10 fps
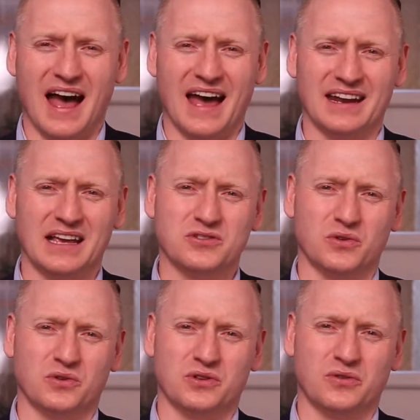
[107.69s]
And it's
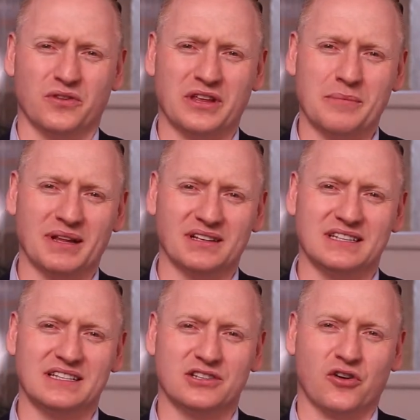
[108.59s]
also got the
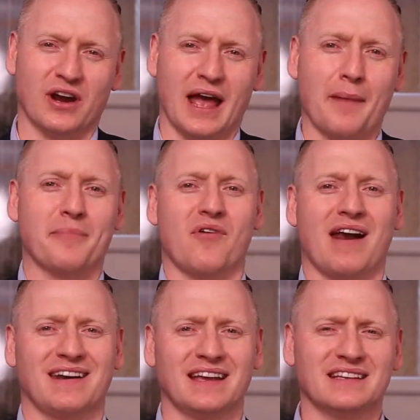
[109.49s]
ability to create a
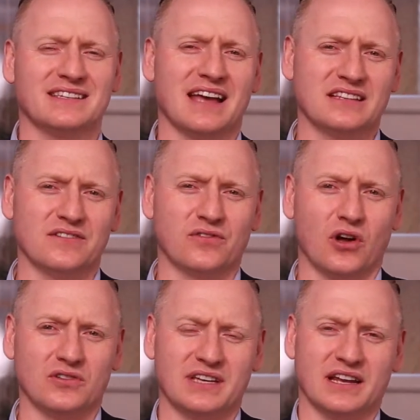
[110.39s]
branding set of
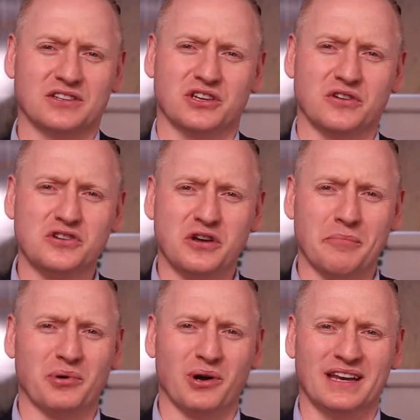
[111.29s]
content, so you
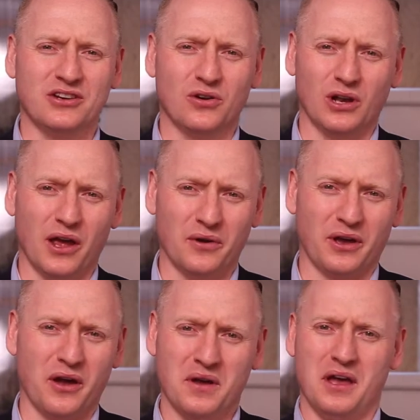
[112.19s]
can put in your
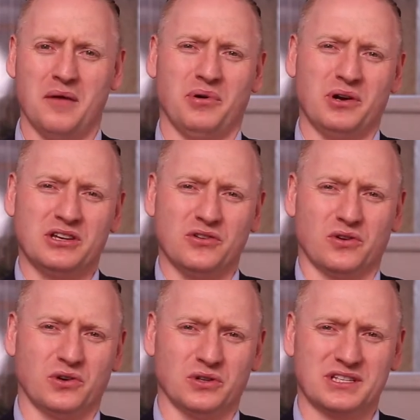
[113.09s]
logo, put in your
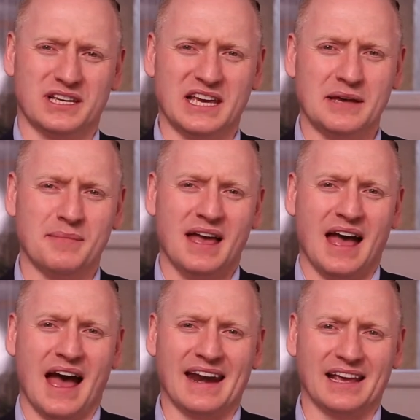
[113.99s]
color scheme,
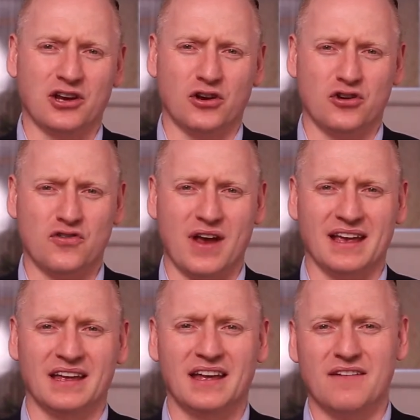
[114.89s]
and it can
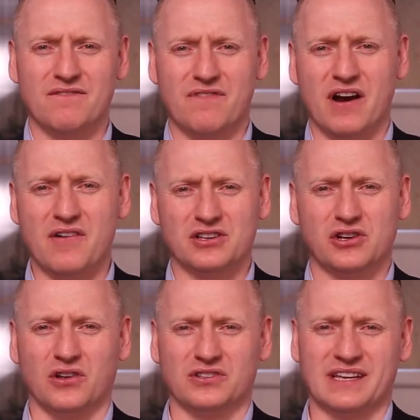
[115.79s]
create various
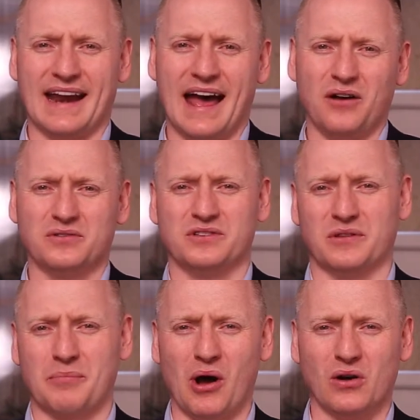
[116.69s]
content out of
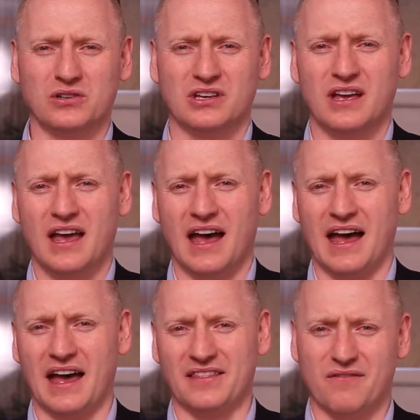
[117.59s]
the box
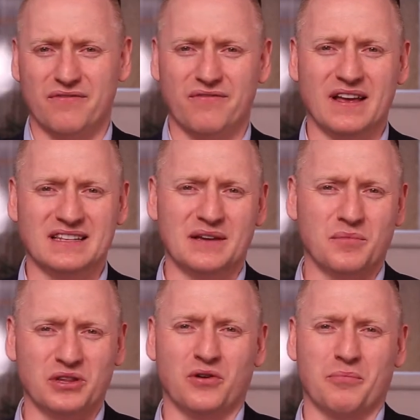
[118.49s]
that fits in
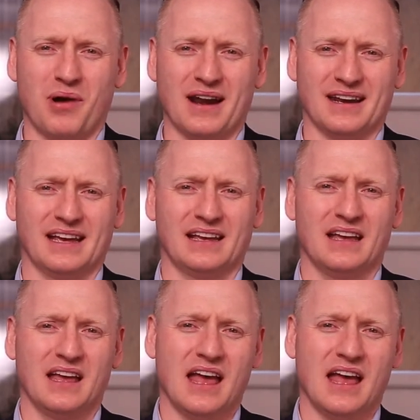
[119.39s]
with your branding.